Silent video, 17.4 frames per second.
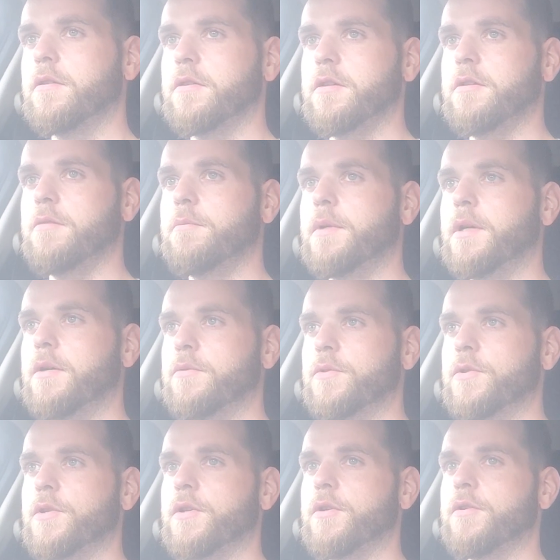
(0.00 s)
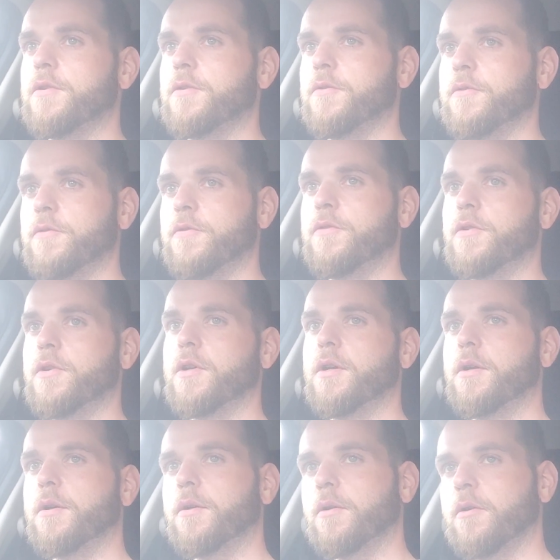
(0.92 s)
the amount of
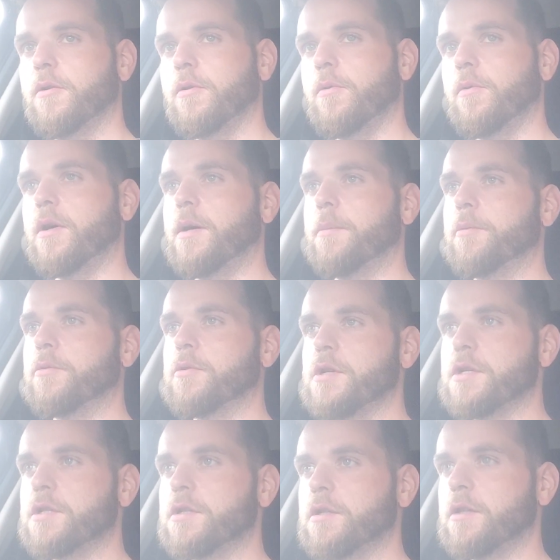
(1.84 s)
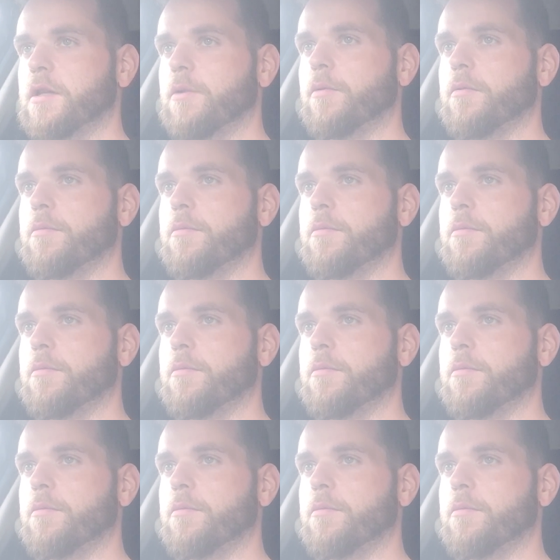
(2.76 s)
cooperation that